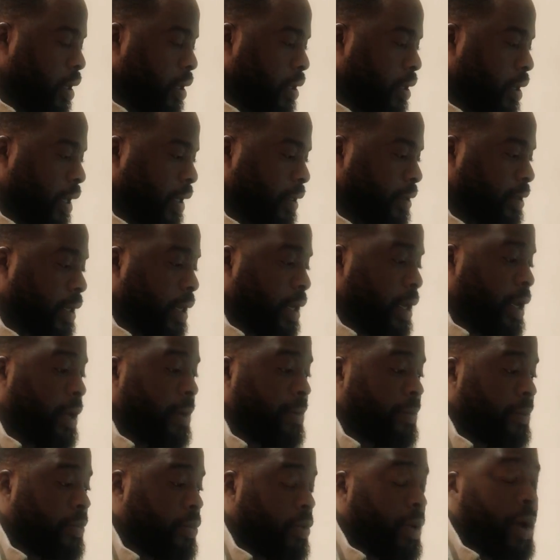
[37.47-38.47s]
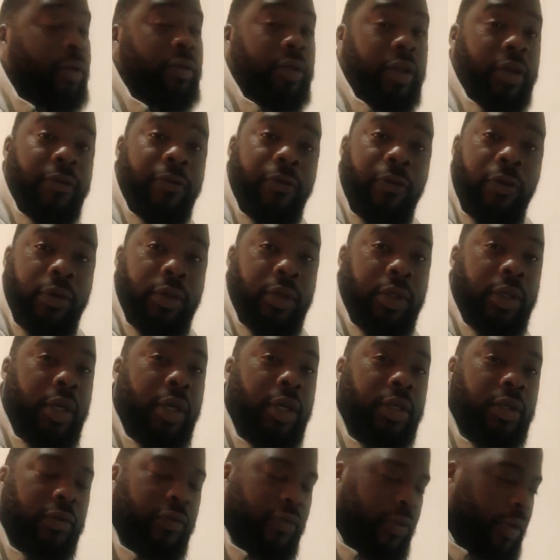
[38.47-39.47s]
that I am proudly 40
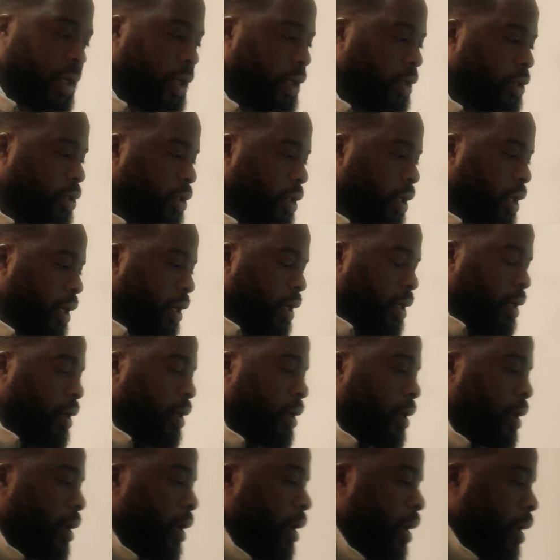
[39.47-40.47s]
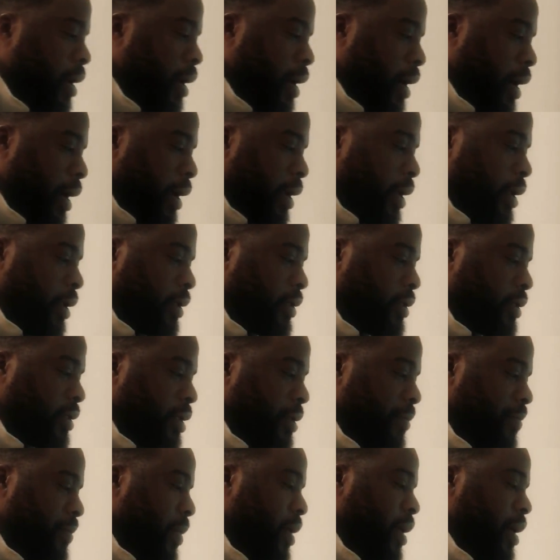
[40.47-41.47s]
years of age, and I
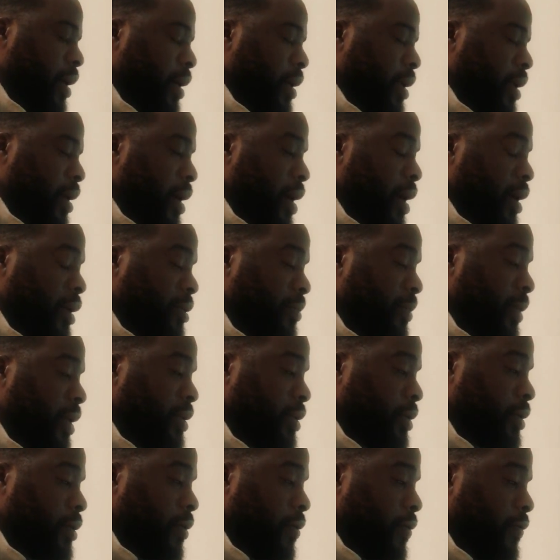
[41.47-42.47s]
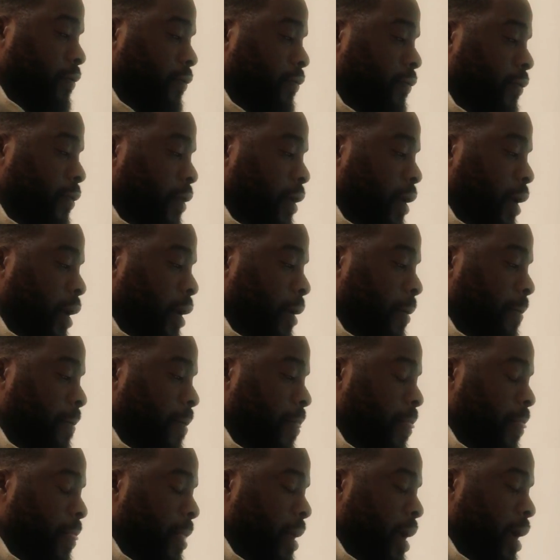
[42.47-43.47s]
sit back and I ask myself,
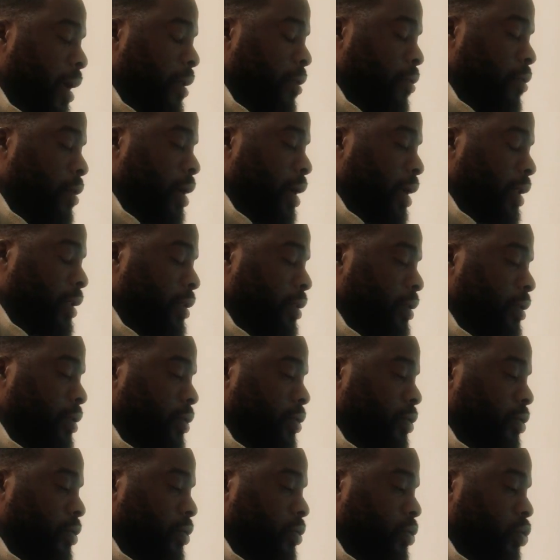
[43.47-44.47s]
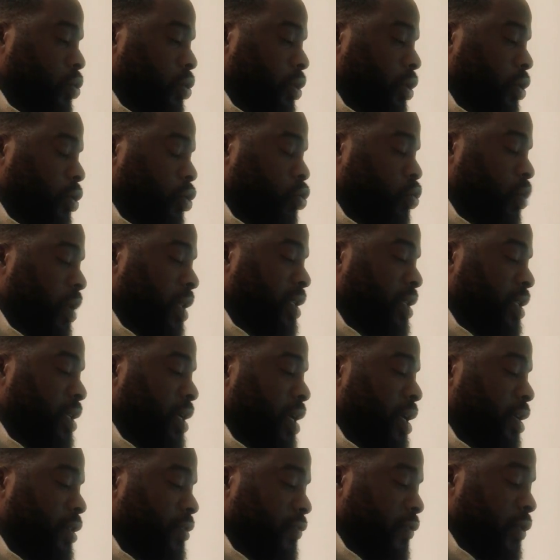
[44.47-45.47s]
I look at the 20
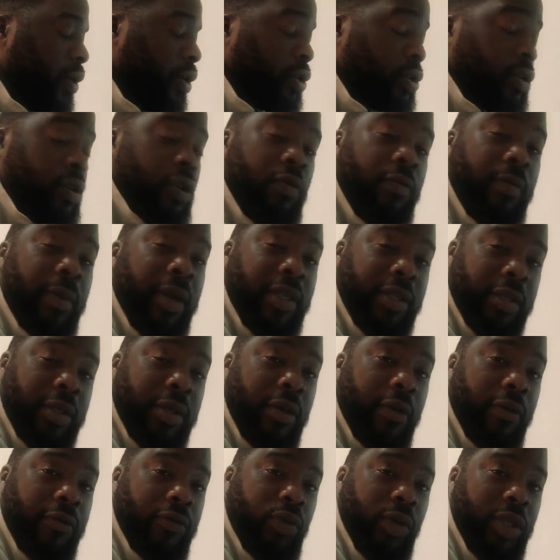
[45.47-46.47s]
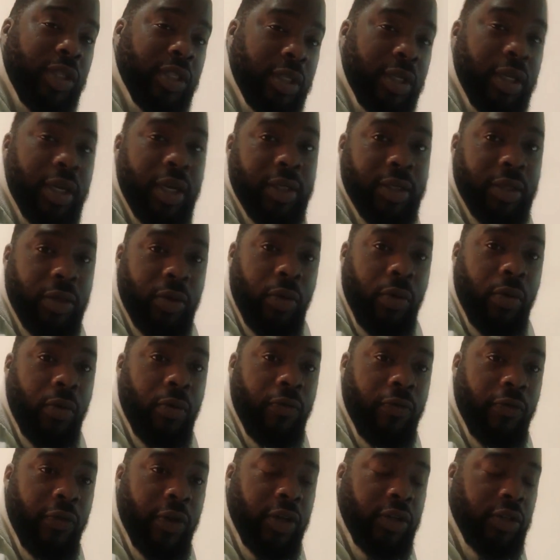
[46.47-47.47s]
years version of myself, 20 years
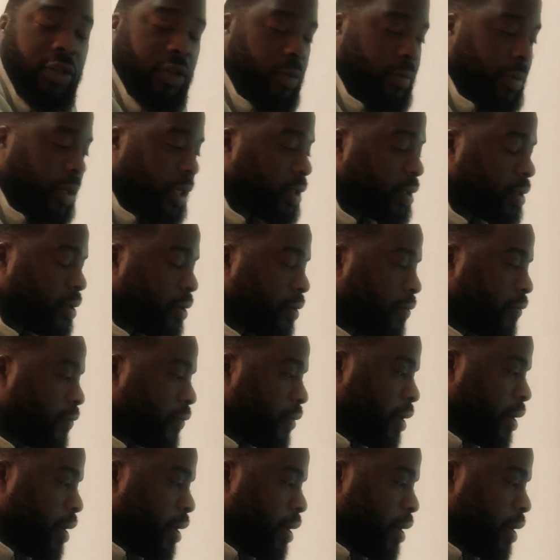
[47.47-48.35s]
ago version of myself,